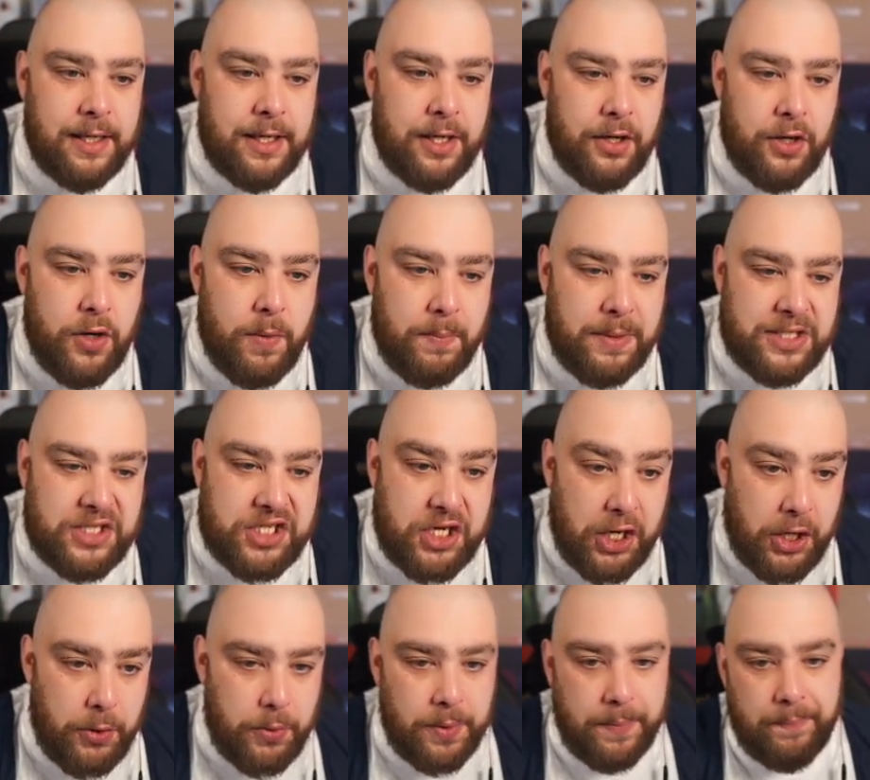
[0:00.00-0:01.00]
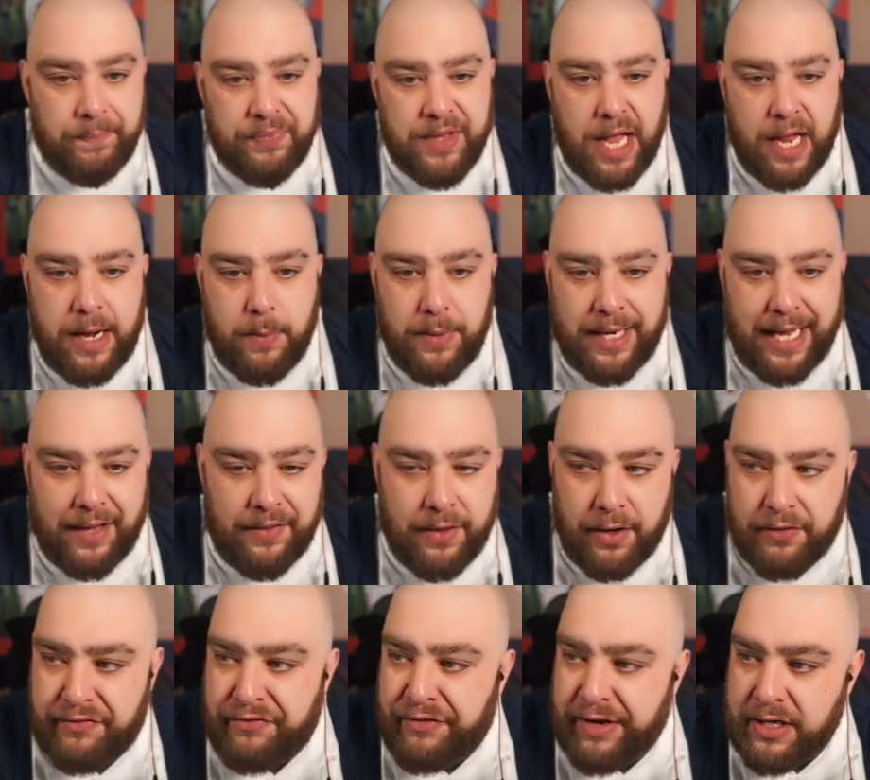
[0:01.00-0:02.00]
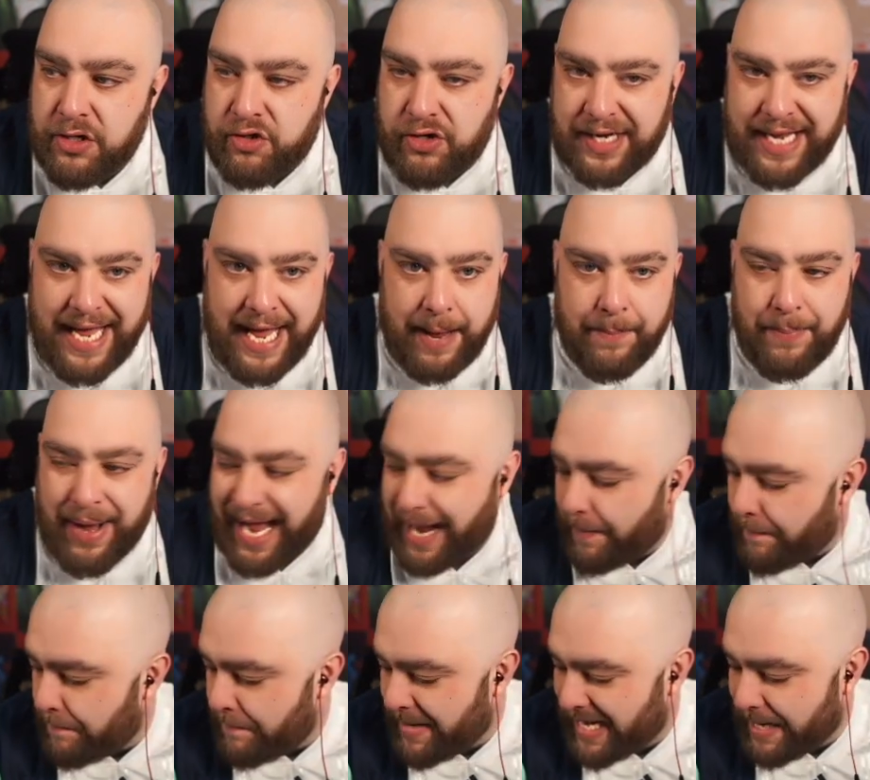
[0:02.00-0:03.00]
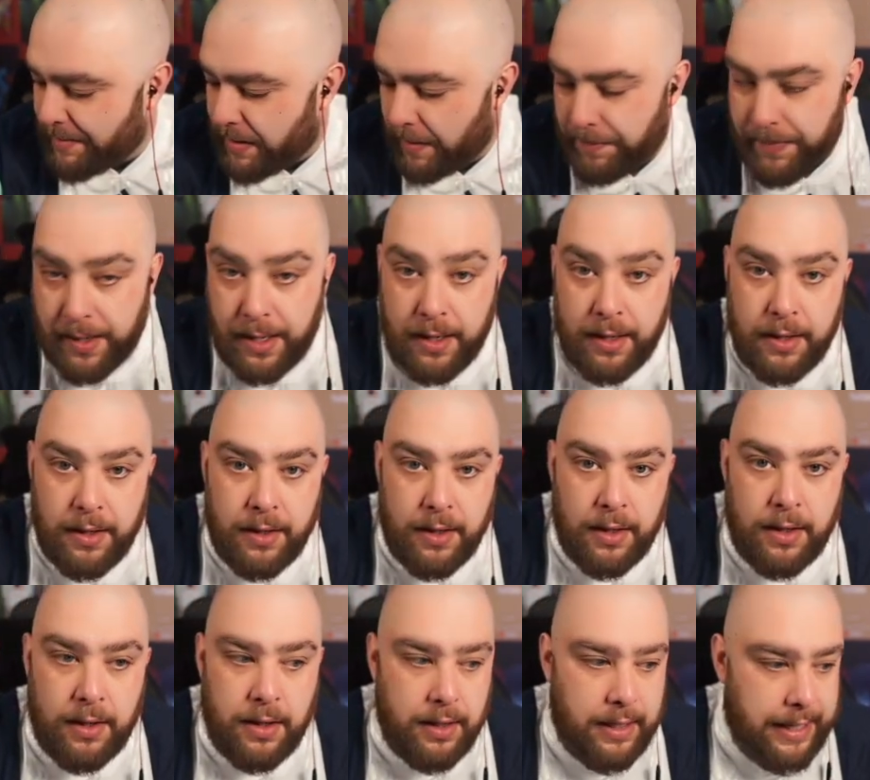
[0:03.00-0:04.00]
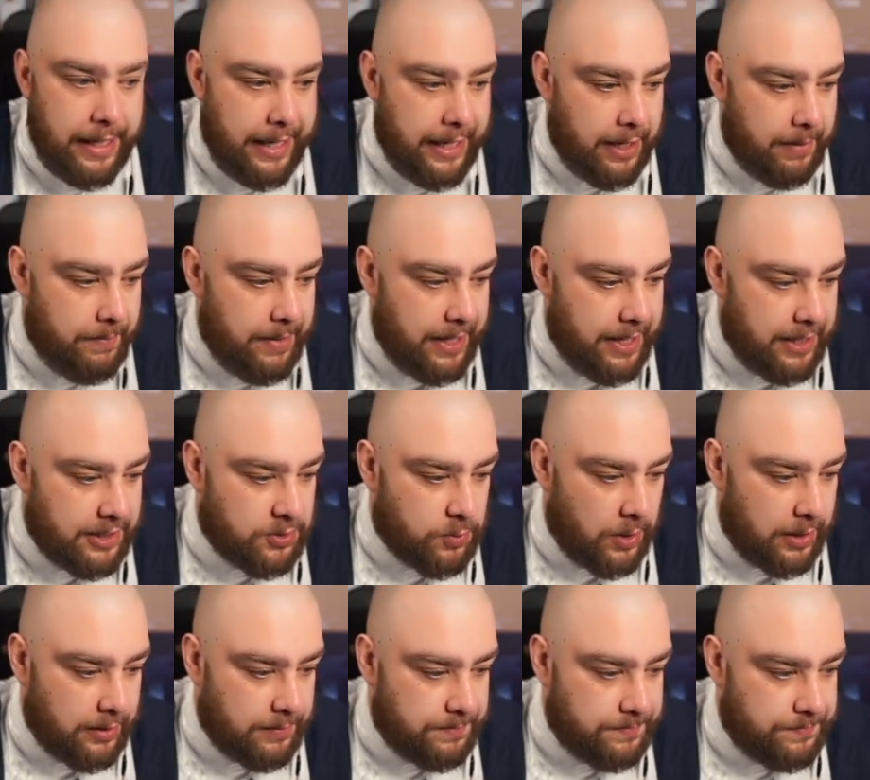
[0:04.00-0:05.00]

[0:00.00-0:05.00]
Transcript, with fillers: Number two, and then we get the 300k pack minimum in a minute as well.